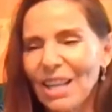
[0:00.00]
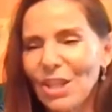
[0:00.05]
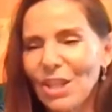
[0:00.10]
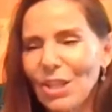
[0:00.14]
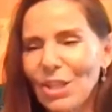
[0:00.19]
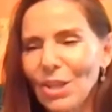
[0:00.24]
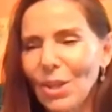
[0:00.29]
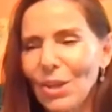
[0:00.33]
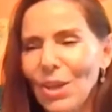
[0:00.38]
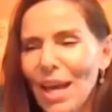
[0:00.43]

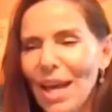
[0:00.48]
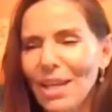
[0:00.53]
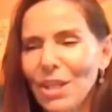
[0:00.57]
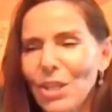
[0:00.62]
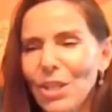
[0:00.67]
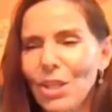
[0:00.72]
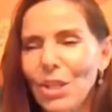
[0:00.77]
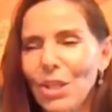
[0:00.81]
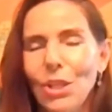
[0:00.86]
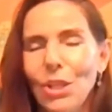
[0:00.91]
so that
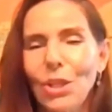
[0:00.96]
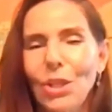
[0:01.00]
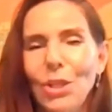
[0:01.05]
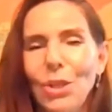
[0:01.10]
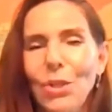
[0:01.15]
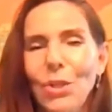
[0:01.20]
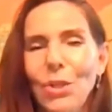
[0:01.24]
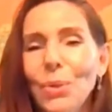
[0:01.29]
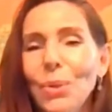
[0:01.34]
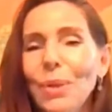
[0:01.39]

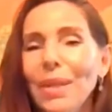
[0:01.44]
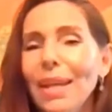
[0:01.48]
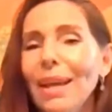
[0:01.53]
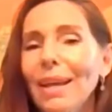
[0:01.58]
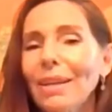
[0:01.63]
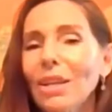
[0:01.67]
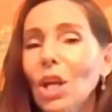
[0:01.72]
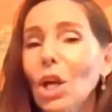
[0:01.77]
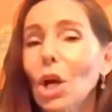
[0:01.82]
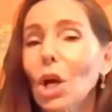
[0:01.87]
you
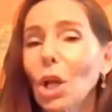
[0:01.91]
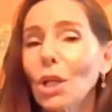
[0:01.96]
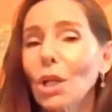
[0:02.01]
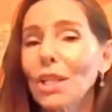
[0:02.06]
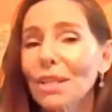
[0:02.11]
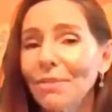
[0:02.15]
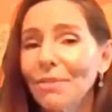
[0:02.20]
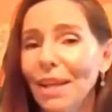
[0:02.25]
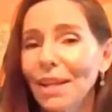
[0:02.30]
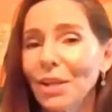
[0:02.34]
can
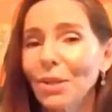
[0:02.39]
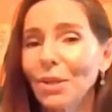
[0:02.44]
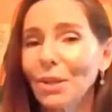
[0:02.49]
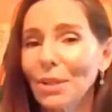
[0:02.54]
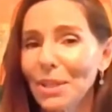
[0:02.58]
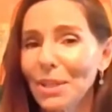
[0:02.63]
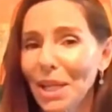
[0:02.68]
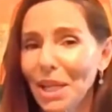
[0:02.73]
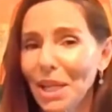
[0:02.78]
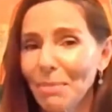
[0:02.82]
cultivate
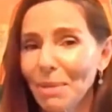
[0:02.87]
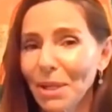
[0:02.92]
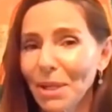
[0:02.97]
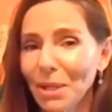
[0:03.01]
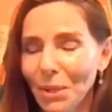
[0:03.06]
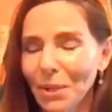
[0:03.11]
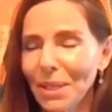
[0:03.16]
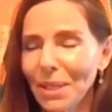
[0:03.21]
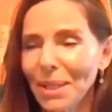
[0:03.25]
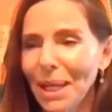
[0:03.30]
contentment
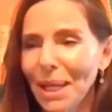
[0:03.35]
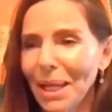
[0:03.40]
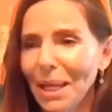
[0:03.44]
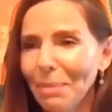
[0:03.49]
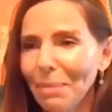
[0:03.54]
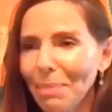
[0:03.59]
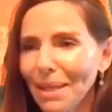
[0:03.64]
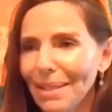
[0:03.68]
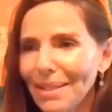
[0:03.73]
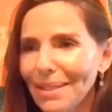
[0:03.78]
on the
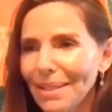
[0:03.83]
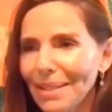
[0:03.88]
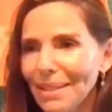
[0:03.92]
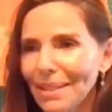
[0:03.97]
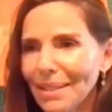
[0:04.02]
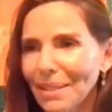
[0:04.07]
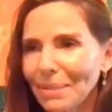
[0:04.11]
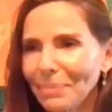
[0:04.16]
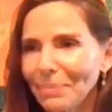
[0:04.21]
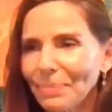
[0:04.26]
daily
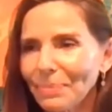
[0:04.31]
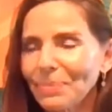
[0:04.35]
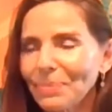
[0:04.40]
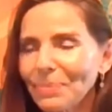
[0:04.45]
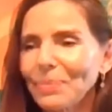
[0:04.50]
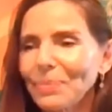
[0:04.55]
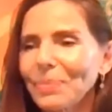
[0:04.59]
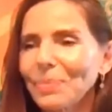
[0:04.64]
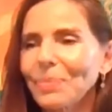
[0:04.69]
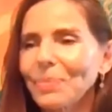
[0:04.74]
basis.
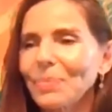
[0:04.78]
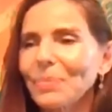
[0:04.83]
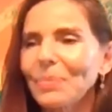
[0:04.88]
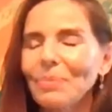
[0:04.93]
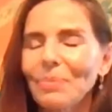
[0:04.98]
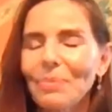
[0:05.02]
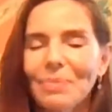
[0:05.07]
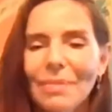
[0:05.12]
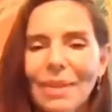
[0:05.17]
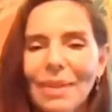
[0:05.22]

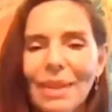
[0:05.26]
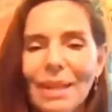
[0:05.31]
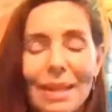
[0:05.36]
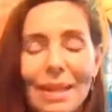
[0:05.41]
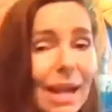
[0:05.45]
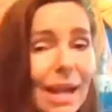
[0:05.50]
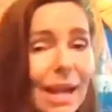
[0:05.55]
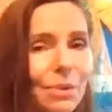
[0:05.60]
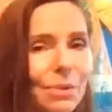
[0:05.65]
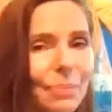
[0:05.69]

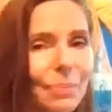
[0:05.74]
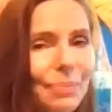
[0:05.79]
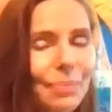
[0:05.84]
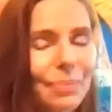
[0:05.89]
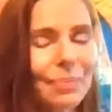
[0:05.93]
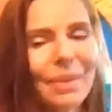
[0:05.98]
Now,